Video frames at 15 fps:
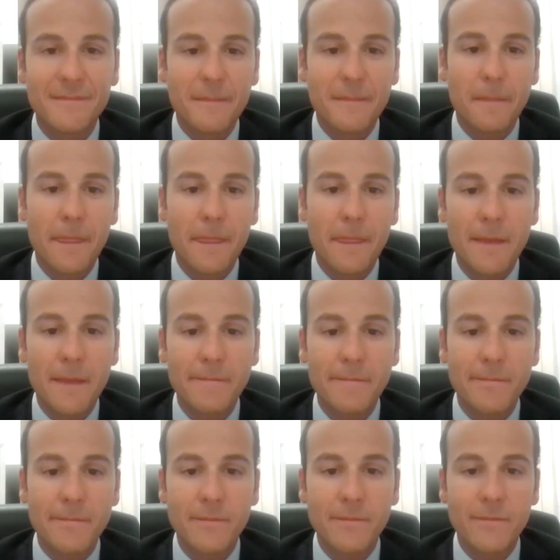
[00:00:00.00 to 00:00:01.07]

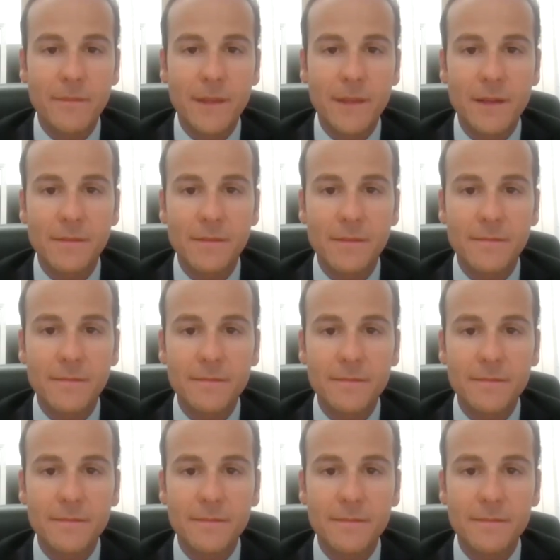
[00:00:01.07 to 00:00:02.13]

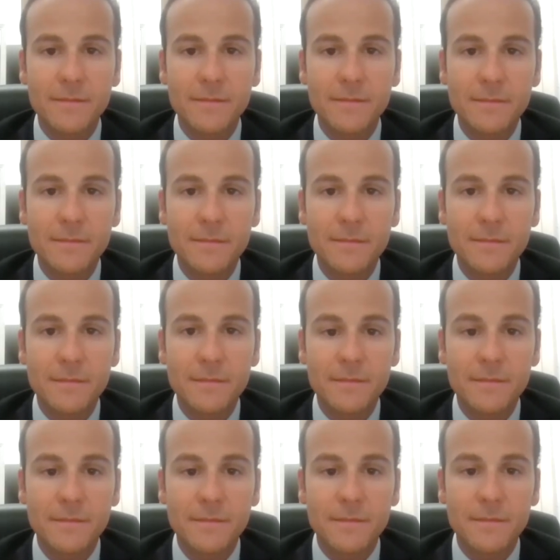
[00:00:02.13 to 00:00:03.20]

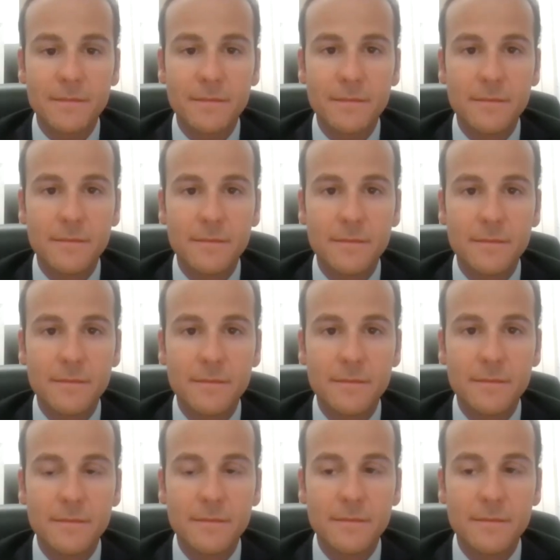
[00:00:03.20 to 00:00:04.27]

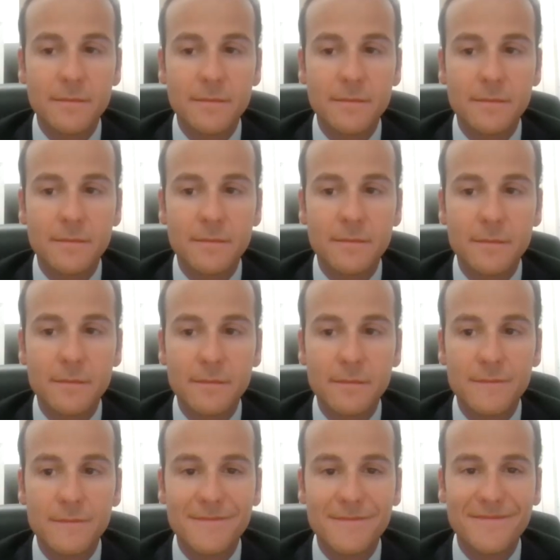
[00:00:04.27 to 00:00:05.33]

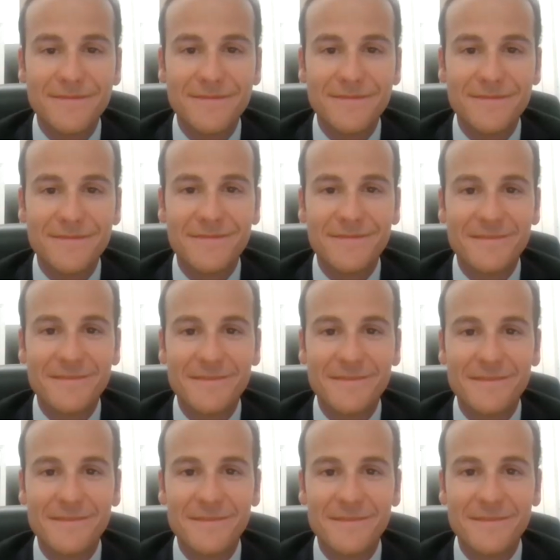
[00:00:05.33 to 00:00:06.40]

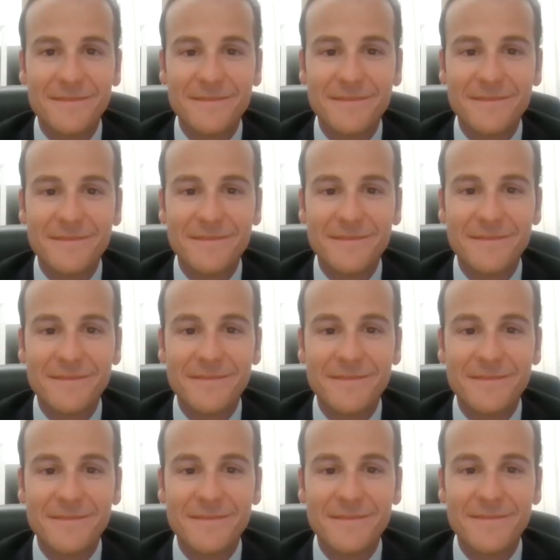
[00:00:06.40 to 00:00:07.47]

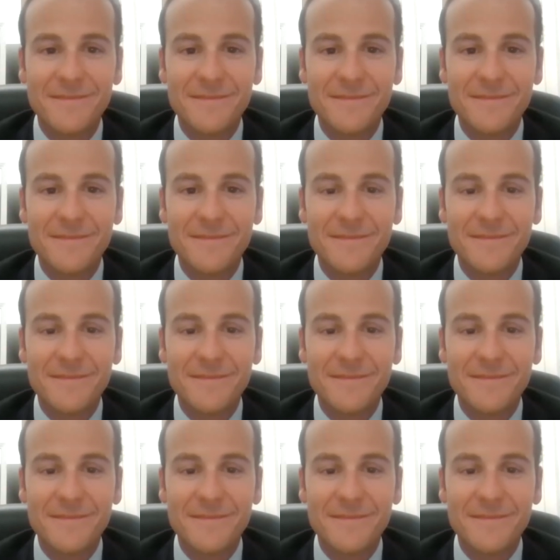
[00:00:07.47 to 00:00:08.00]
(not speaking)